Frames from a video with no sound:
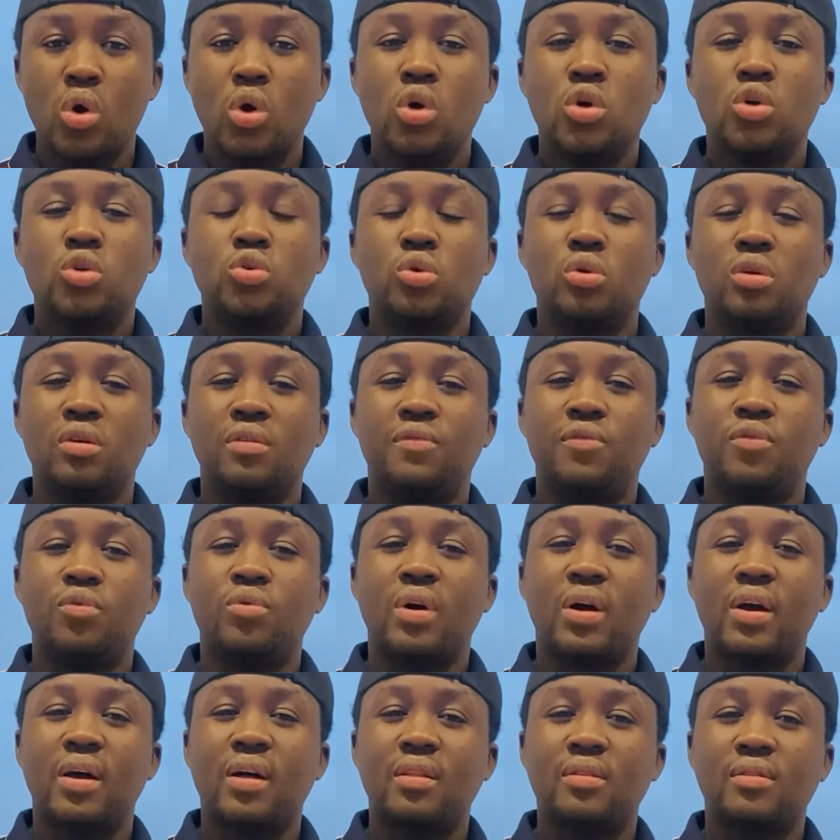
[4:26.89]
So if you
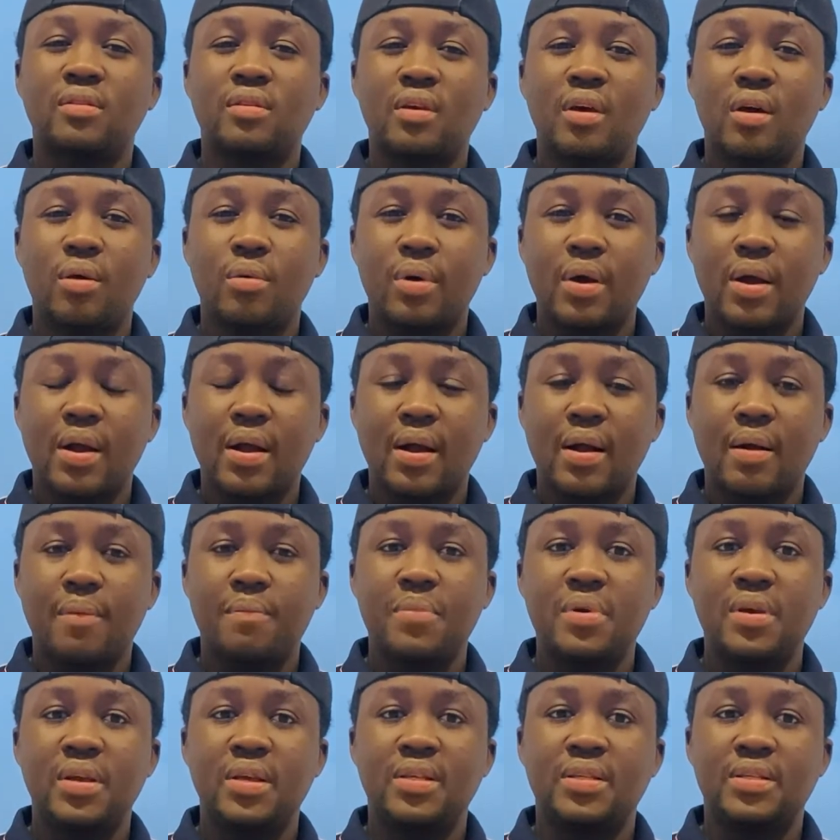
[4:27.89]
are a healthcare worker,
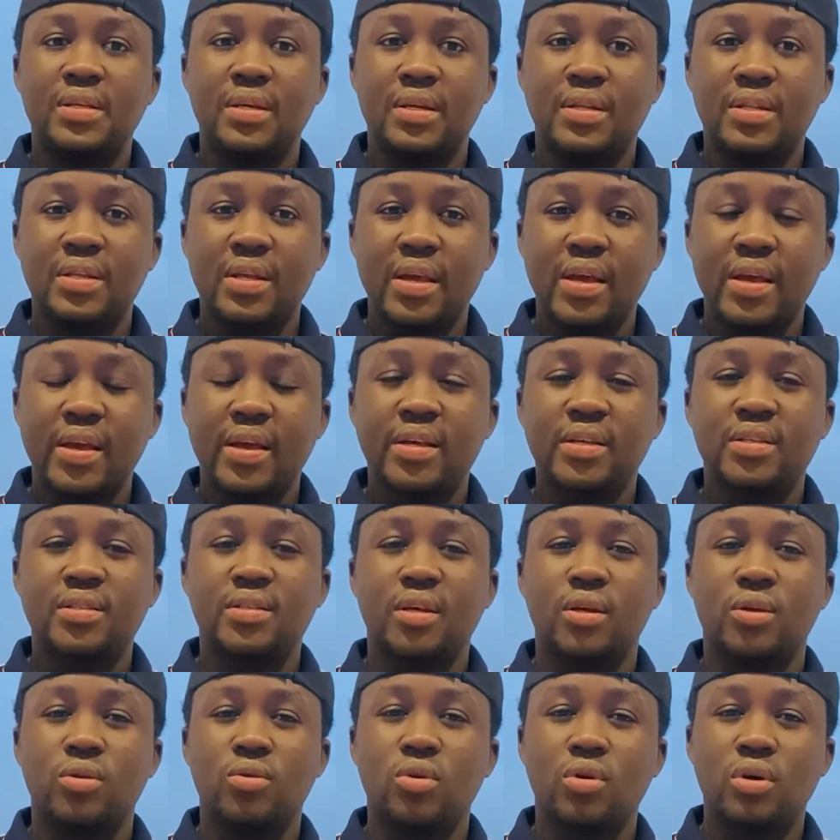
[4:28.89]
be it a nurse,
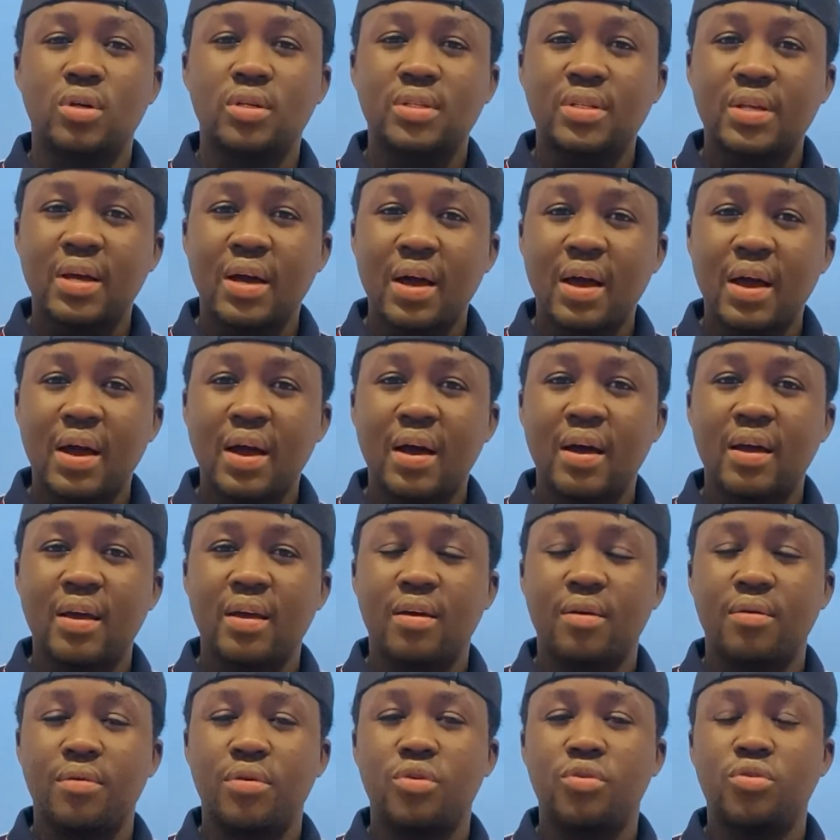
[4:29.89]
a doctor, a
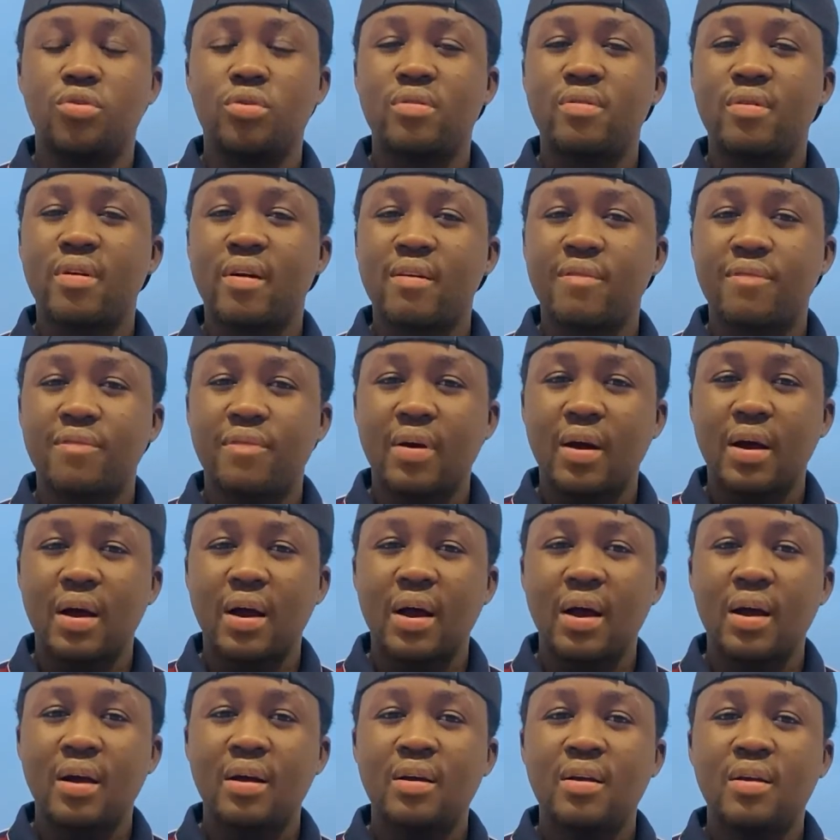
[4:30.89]

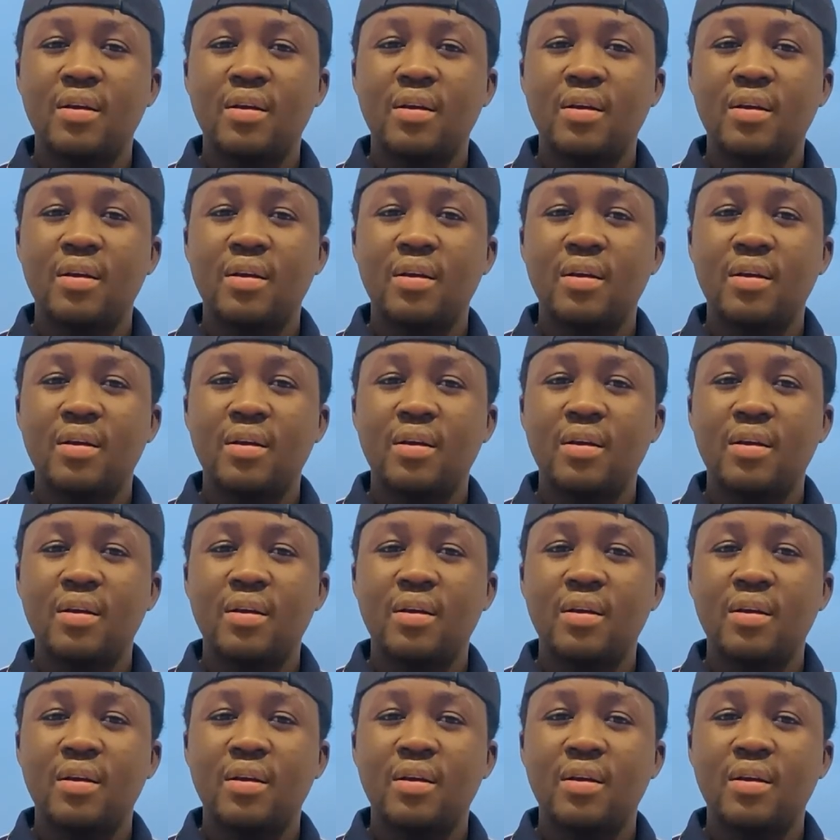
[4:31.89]
radiographer,